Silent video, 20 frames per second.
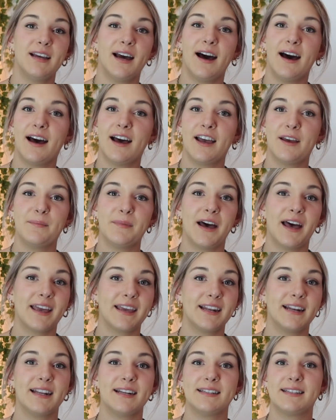time I
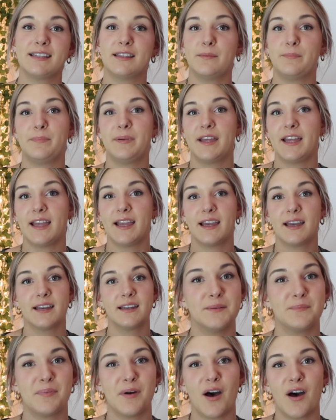get into the big
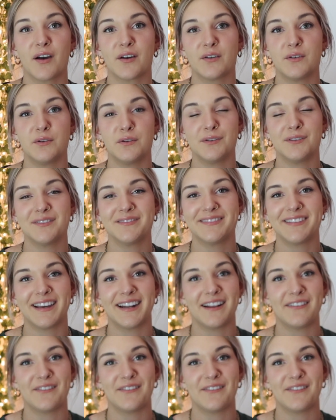debacle that